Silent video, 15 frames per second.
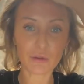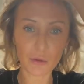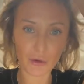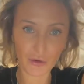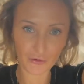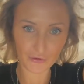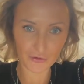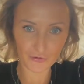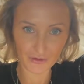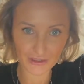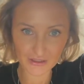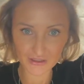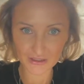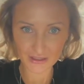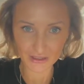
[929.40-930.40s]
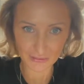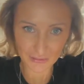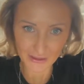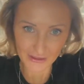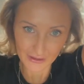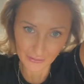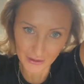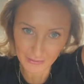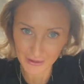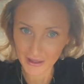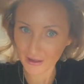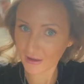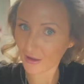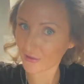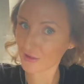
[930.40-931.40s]
want it off your face, just kind of pin it a wee bit
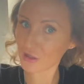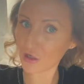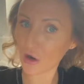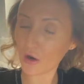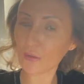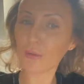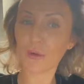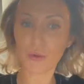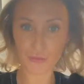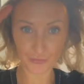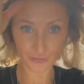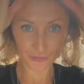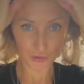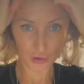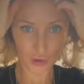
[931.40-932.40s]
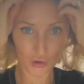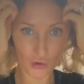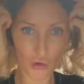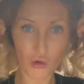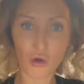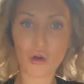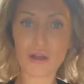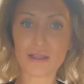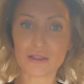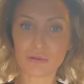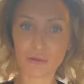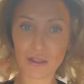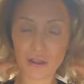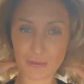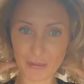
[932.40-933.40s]
at the top, or it's a
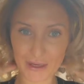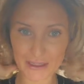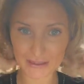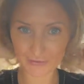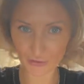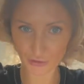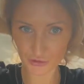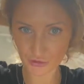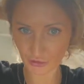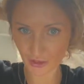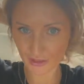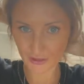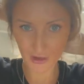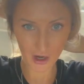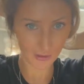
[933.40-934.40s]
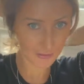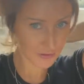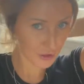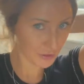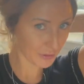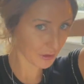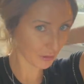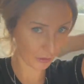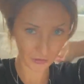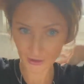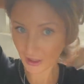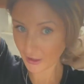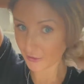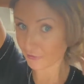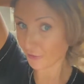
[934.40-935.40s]
really good base if you want to do like an updo but you want the
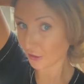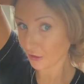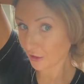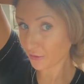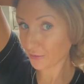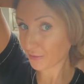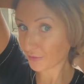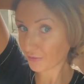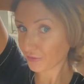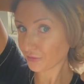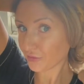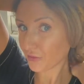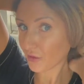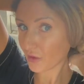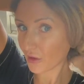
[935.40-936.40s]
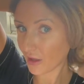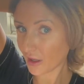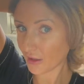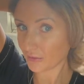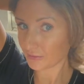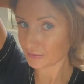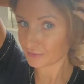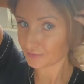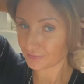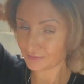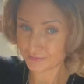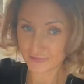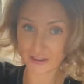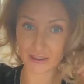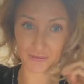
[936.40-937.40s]
kind of volume.
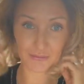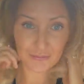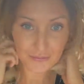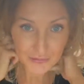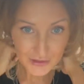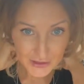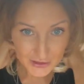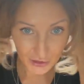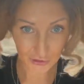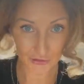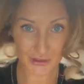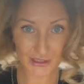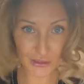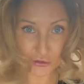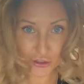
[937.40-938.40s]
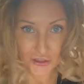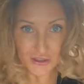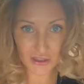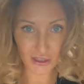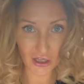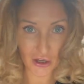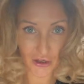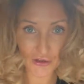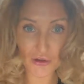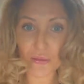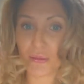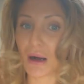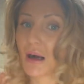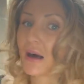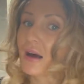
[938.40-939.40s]
Yeah, so still lots to learn,
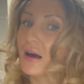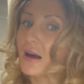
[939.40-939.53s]
but